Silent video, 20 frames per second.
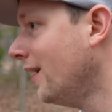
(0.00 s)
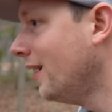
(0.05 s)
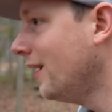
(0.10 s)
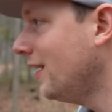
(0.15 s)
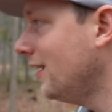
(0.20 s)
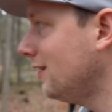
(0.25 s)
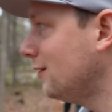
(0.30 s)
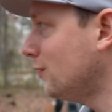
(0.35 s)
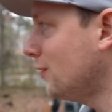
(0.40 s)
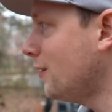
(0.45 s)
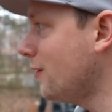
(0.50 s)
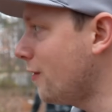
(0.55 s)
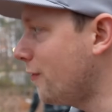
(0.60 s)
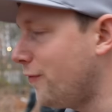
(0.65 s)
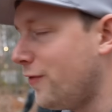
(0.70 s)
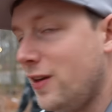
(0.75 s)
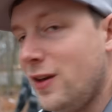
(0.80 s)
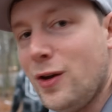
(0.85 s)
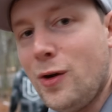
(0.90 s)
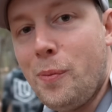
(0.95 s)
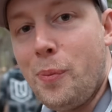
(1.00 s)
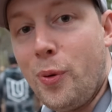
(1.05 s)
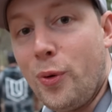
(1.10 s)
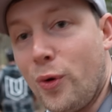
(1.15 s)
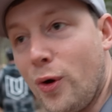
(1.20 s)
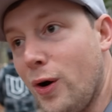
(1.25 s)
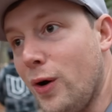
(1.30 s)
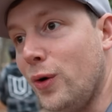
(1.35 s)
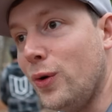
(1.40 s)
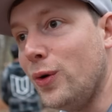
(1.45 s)
he's one of the few
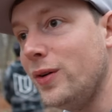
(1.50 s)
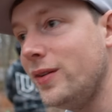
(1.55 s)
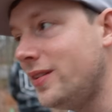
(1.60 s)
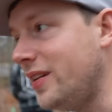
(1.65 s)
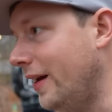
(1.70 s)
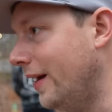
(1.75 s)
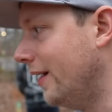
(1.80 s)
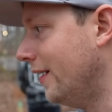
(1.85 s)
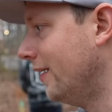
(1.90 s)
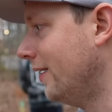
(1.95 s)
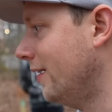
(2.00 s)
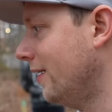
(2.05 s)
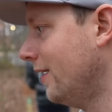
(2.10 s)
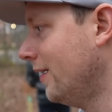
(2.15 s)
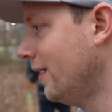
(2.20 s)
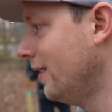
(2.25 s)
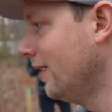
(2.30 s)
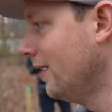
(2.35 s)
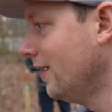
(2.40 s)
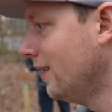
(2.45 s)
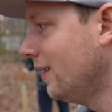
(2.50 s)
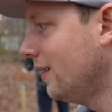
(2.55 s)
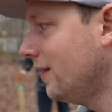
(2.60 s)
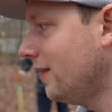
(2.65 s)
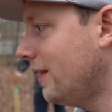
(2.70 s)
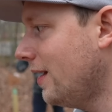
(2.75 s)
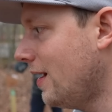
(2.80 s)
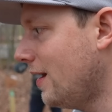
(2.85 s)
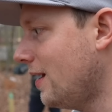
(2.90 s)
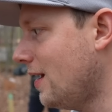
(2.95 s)
pros
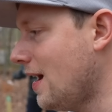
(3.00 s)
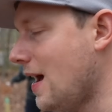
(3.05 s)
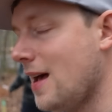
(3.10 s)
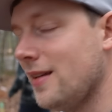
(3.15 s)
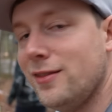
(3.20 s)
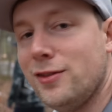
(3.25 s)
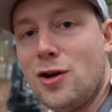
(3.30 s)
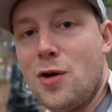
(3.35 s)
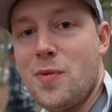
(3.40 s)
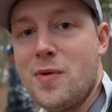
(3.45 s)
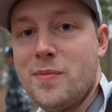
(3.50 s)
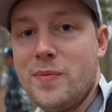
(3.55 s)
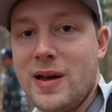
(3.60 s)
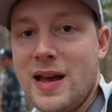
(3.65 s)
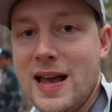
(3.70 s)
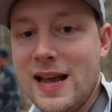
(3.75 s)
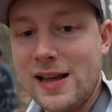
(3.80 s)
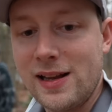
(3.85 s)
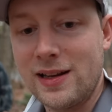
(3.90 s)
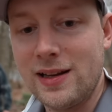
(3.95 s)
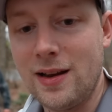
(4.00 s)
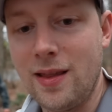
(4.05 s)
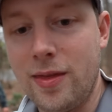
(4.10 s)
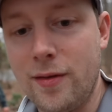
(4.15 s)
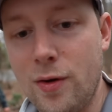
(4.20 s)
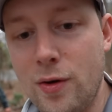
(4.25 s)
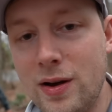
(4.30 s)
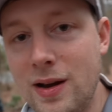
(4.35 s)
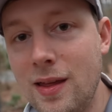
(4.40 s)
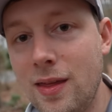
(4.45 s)
that uh, has an open bag and can
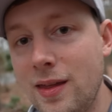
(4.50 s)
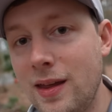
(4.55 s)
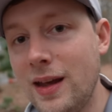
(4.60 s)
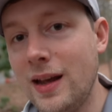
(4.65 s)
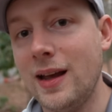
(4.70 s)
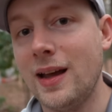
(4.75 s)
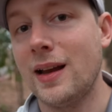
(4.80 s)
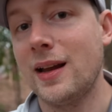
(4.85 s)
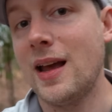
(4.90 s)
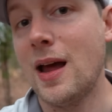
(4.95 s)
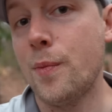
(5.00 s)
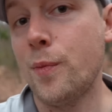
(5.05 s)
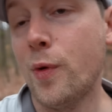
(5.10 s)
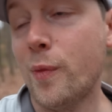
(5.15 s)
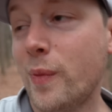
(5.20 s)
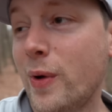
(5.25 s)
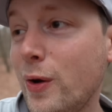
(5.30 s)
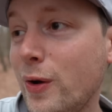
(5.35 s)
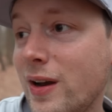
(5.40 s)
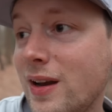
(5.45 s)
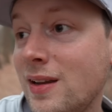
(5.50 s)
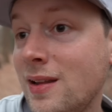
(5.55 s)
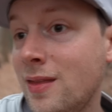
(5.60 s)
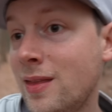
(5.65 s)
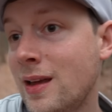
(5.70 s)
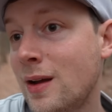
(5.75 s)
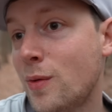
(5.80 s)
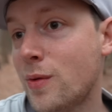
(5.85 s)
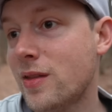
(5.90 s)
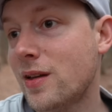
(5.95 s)
throw anything and can promote
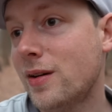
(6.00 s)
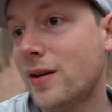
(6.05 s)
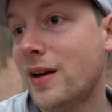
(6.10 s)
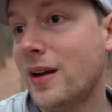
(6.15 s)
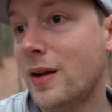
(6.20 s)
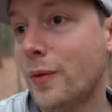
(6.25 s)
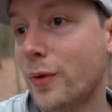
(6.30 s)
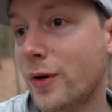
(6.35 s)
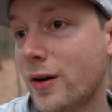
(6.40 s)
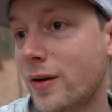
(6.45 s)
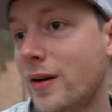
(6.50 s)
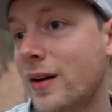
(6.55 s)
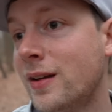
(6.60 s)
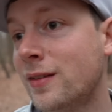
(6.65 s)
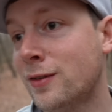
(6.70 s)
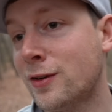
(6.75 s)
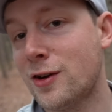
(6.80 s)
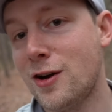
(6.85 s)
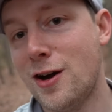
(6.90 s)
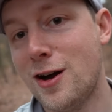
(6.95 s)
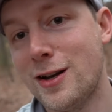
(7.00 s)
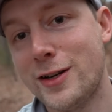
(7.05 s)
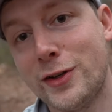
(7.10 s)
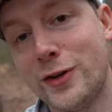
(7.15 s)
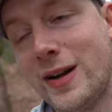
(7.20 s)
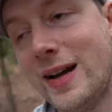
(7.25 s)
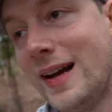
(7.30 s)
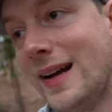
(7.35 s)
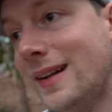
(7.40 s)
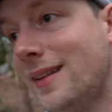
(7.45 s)
anything without any worries or
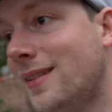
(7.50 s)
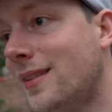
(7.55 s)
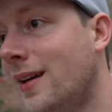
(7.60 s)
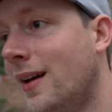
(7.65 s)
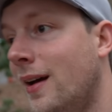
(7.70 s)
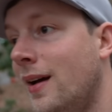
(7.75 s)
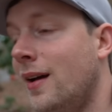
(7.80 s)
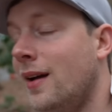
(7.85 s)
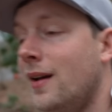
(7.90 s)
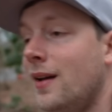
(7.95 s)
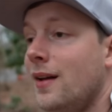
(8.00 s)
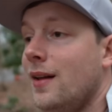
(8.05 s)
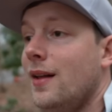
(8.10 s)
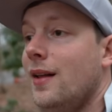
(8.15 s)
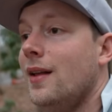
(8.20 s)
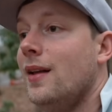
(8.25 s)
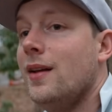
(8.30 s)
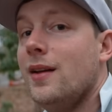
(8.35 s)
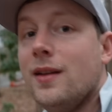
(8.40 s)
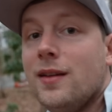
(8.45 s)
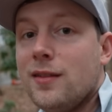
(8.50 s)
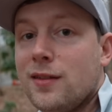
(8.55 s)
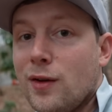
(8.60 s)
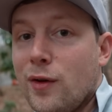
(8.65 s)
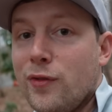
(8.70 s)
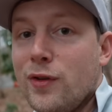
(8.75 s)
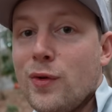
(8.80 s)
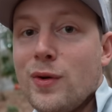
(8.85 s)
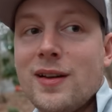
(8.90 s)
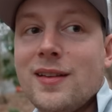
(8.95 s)
contracts. So
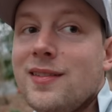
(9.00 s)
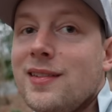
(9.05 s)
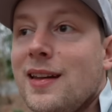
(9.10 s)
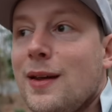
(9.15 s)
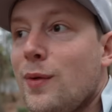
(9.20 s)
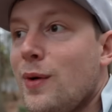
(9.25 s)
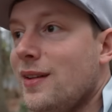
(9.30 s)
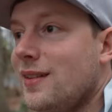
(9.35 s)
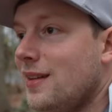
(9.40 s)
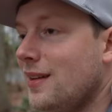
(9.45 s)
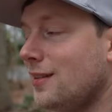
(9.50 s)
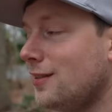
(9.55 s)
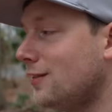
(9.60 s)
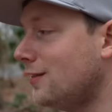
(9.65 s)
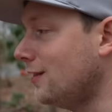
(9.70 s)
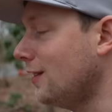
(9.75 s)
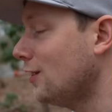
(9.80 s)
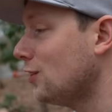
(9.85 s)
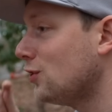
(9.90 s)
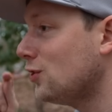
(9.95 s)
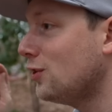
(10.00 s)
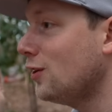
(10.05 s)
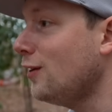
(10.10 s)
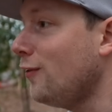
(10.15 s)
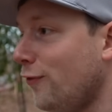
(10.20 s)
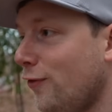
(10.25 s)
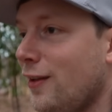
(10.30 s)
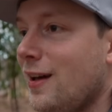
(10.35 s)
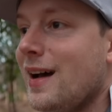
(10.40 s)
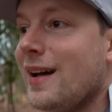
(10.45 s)
if you want to see what this
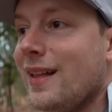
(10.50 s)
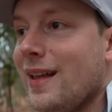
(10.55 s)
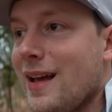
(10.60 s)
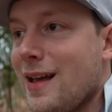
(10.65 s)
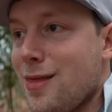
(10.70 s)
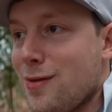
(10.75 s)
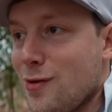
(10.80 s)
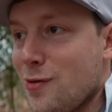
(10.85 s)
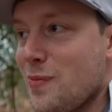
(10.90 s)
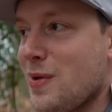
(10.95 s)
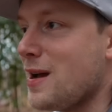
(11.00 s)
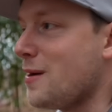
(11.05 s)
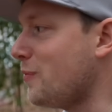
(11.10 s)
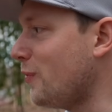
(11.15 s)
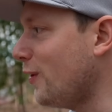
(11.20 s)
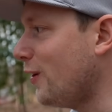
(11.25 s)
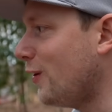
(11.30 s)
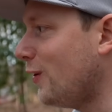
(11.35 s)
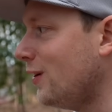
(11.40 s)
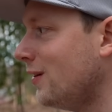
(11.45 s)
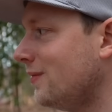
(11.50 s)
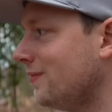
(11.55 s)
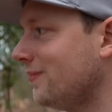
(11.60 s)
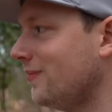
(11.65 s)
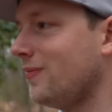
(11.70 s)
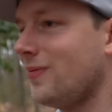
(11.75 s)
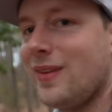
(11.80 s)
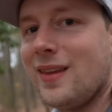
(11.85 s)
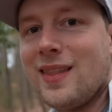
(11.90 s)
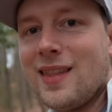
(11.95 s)
should fly like thrown by a pro,
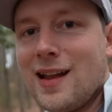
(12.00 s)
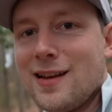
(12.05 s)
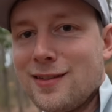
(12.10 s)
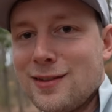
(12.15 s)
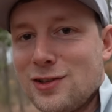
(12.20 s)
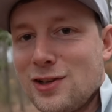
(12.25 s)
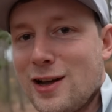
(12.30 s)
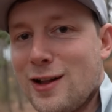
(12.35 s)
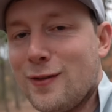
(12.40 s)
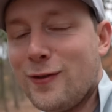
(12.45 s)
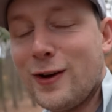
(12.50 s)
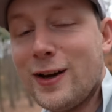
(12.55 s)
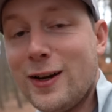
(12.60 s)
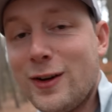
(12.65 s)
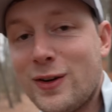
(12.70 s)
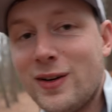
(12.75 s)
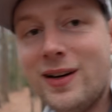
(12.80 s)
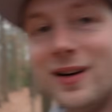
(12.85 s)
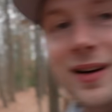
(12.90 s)
that's the channel for you.